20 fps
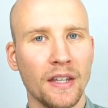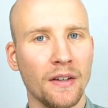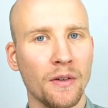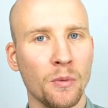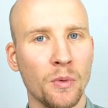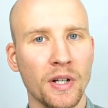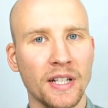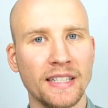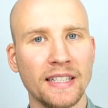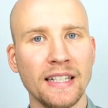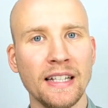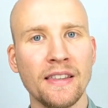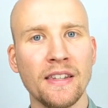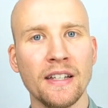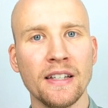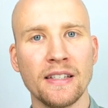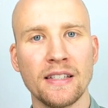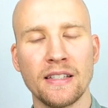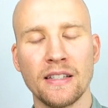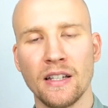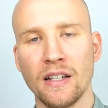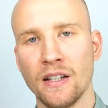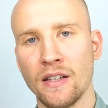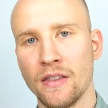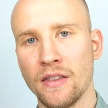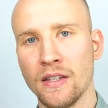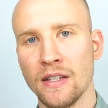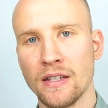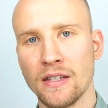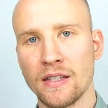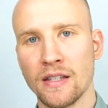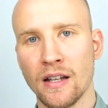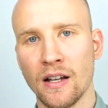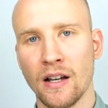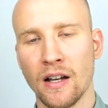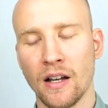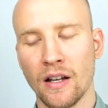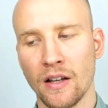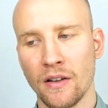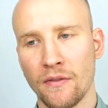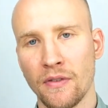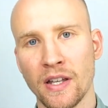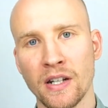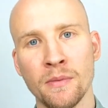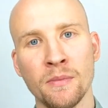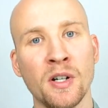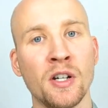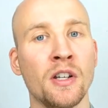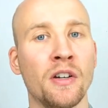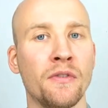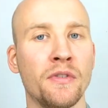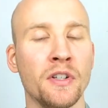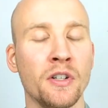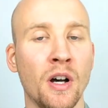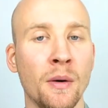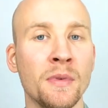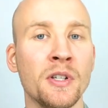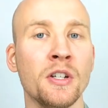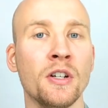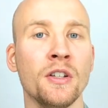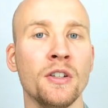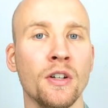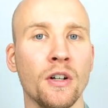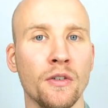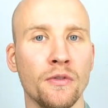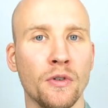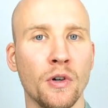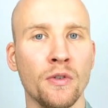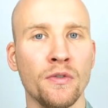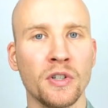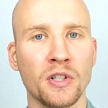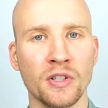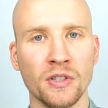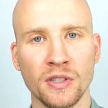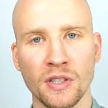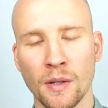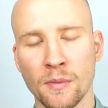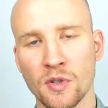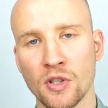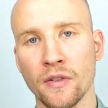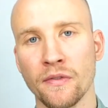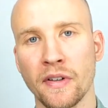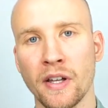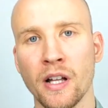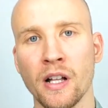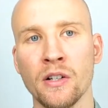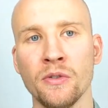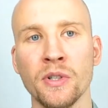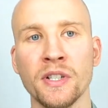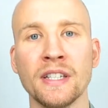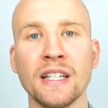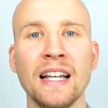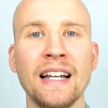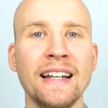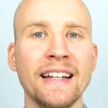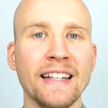we see this phenomenon of overconsumption of calories,